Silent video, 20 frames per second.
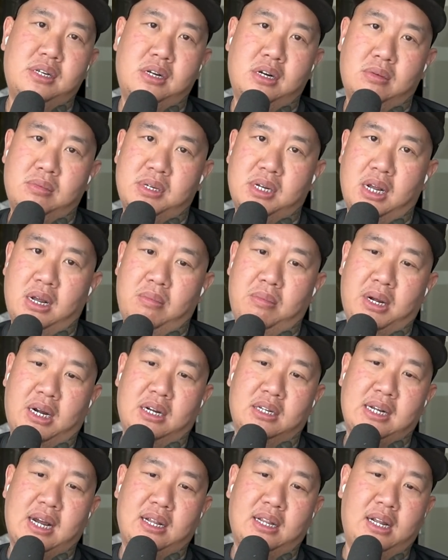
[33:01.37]
You know what I'm saying?
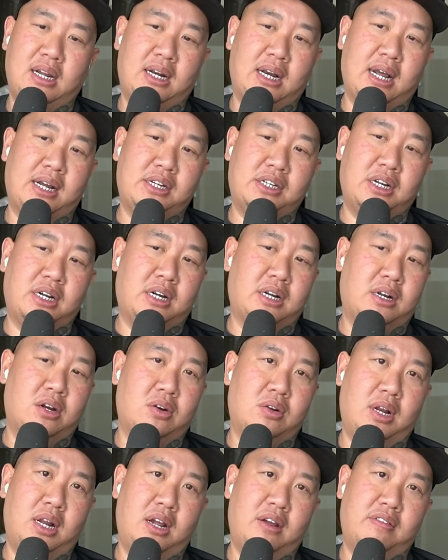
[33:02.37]
Because I think that shit could
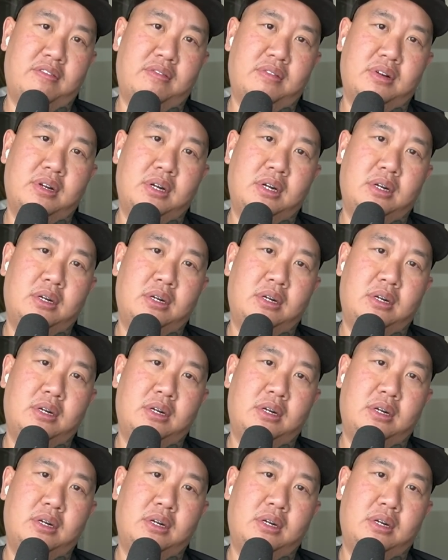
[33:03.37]
go left.